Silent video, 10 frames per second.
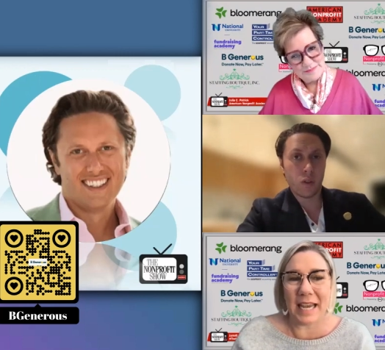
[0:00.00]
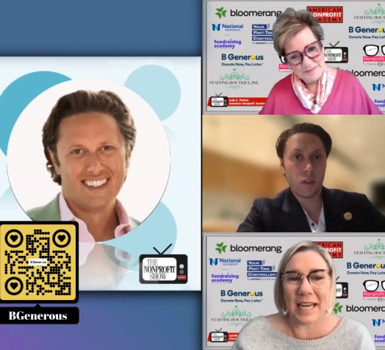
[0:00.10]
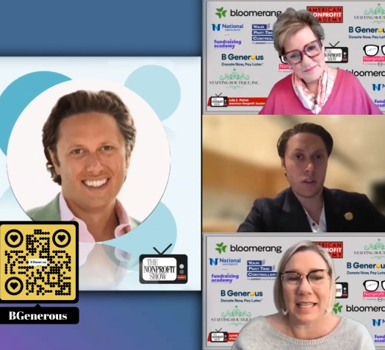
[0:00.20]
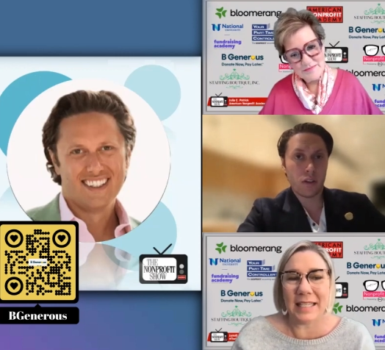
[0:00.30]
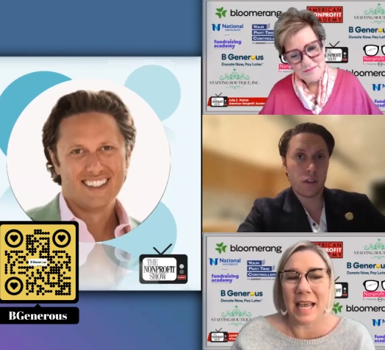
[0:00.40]

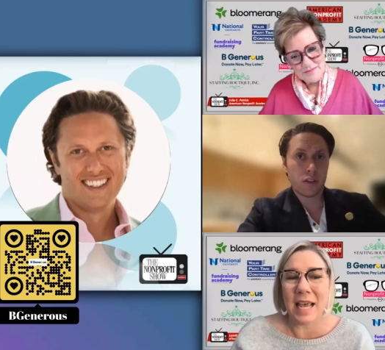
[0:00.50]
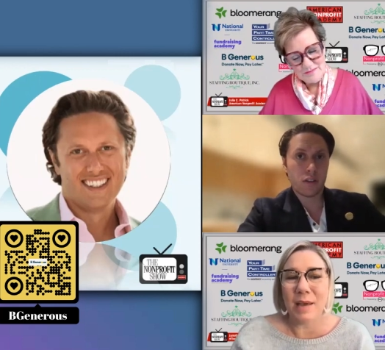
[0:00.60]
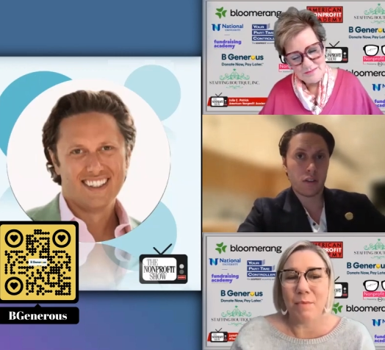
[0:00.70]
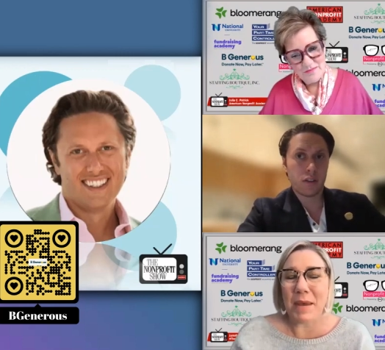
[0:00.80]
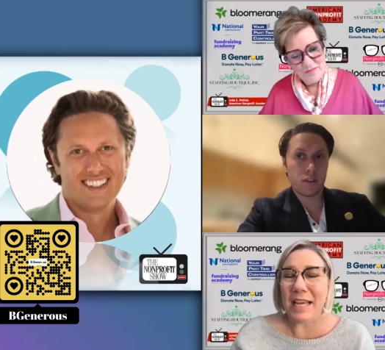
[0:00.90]
Speaker 1: It's
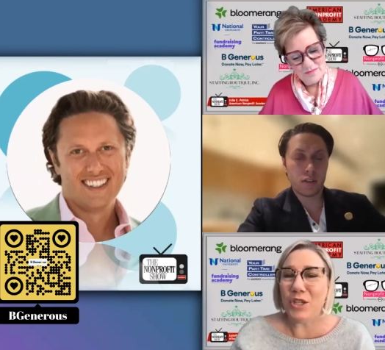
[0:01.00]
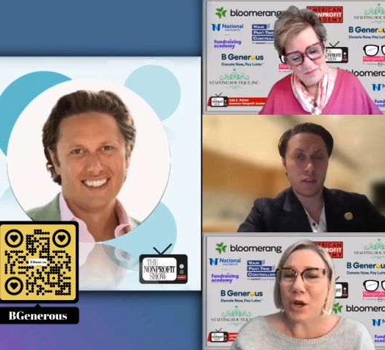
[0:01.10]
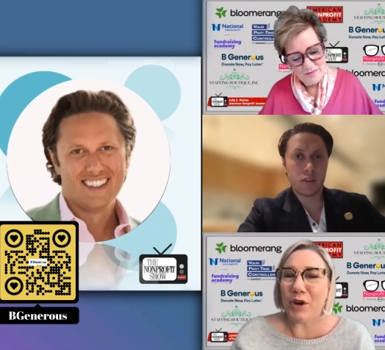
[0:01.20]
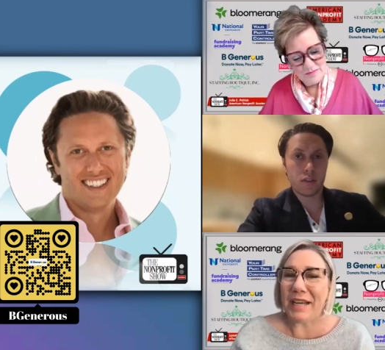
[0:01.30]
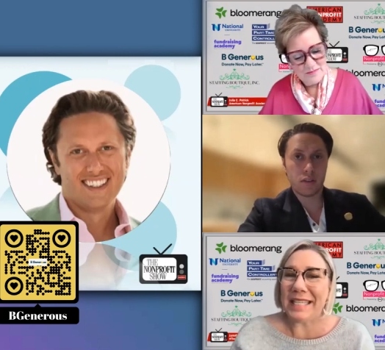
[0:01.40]

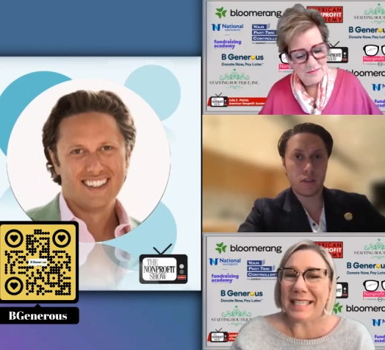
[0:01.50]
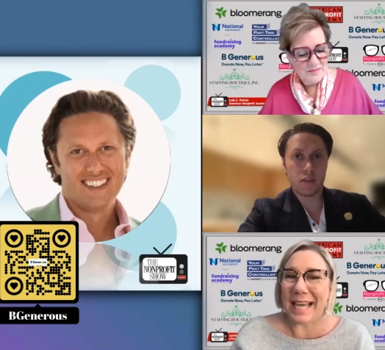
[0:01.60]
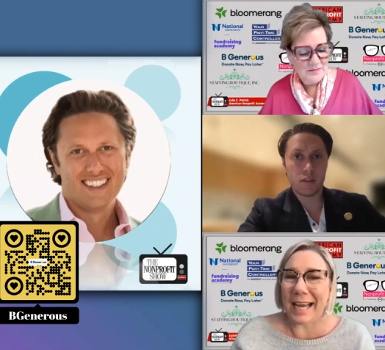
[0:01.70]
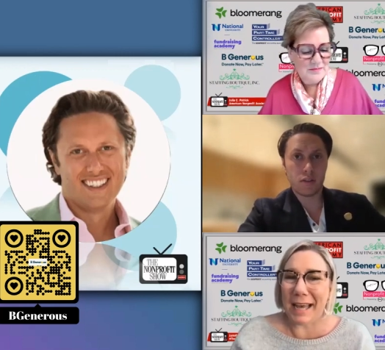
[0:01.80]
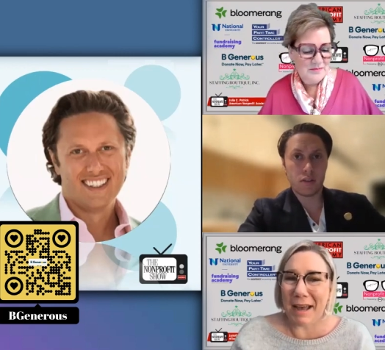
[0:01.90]

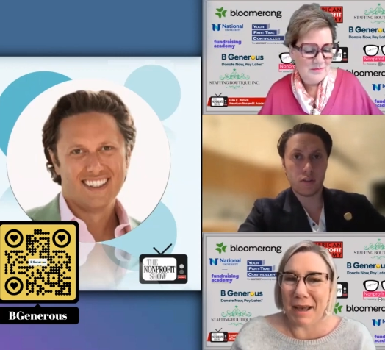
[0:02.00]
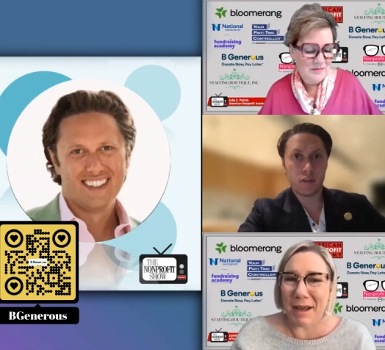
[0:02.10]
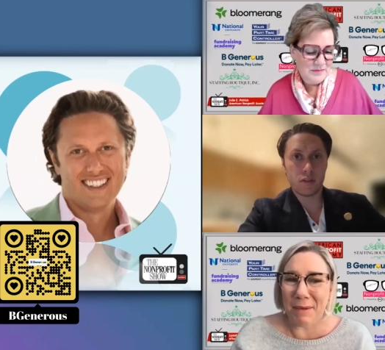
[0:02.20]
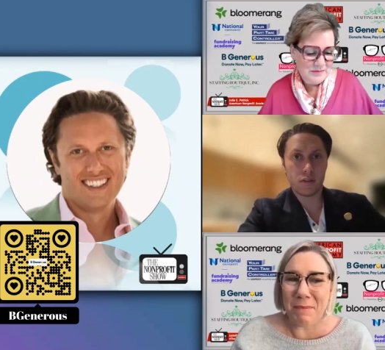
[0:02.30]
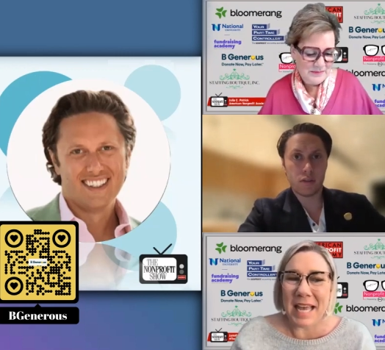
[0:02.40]

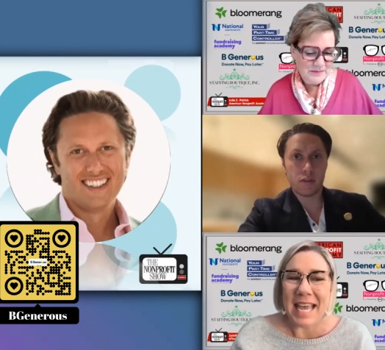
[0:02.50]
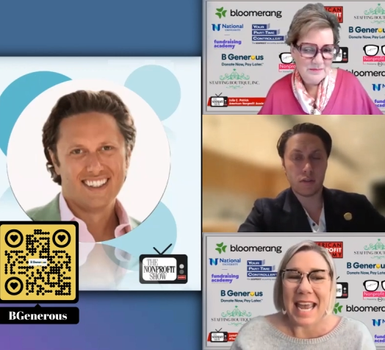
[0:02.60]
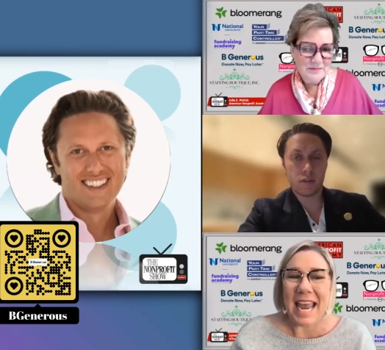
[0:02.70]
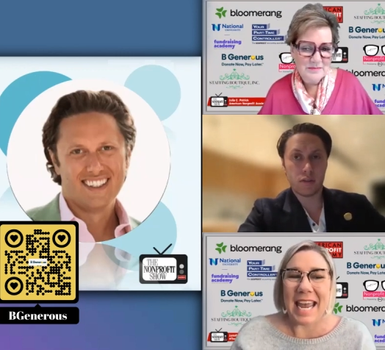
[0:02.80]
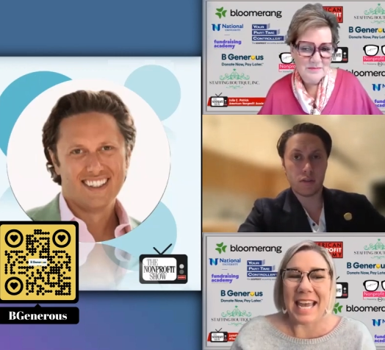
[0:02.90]
begenerous.com.
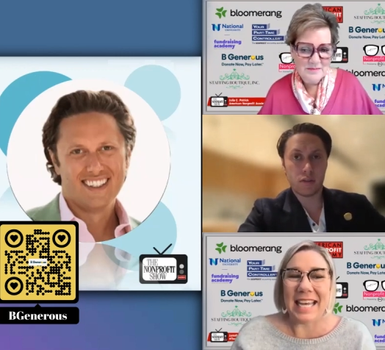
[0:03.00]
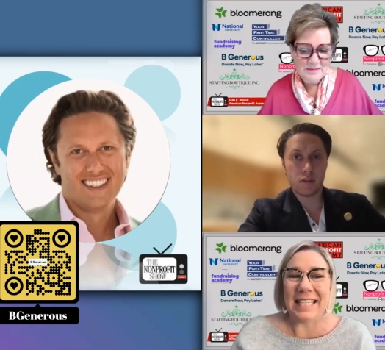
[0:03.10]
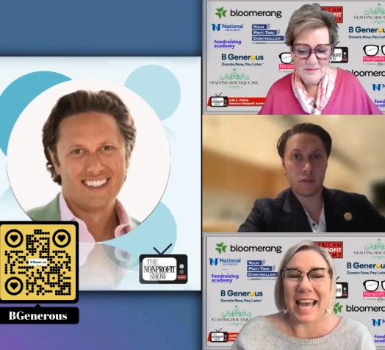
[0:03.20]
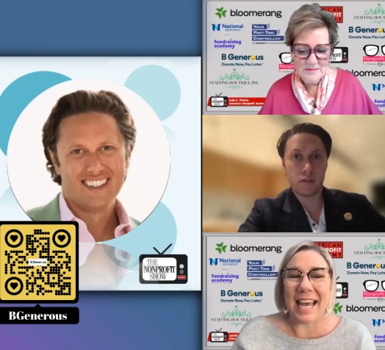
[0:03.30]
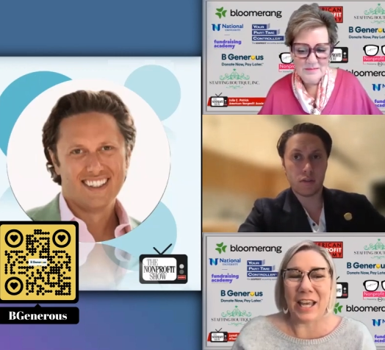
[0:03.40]
And
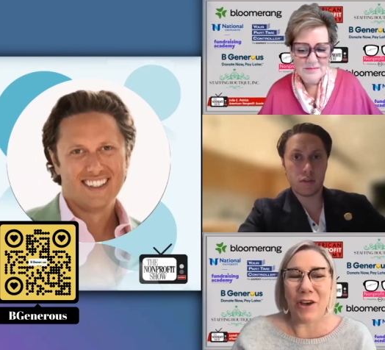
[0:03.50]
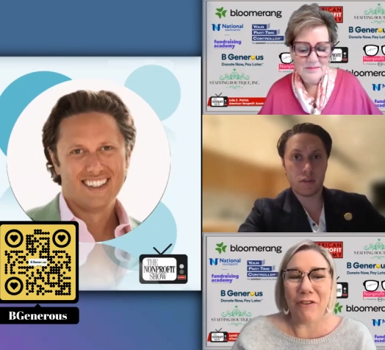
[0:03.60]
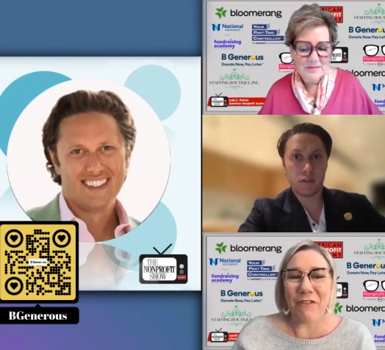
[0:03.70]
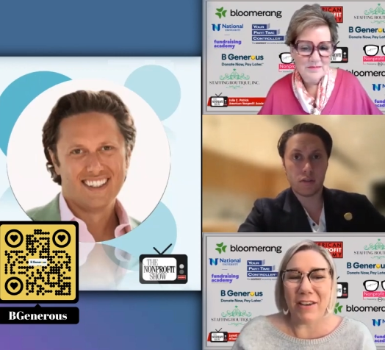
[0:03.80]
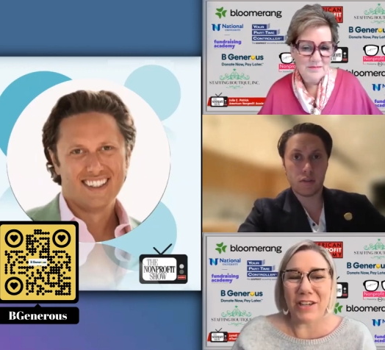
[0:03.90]
uh, co
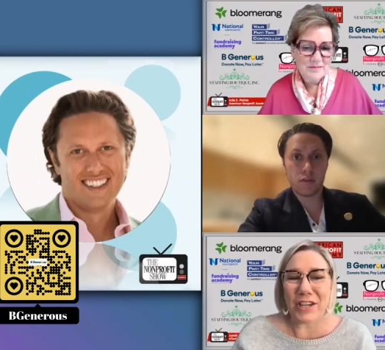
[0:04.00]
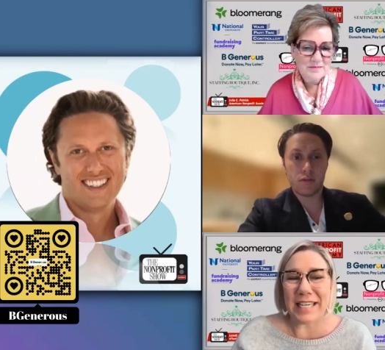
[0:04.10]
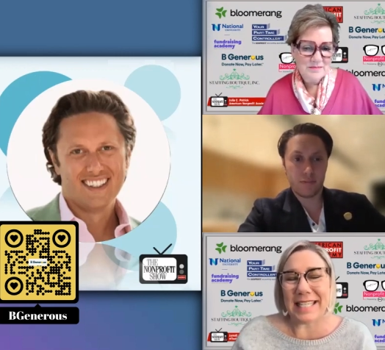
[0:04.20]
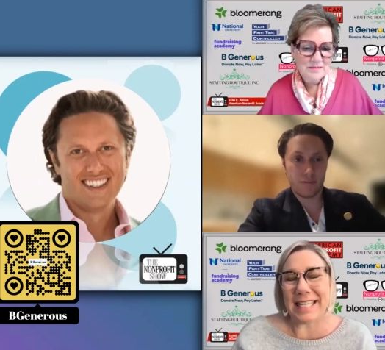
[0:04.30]
founder and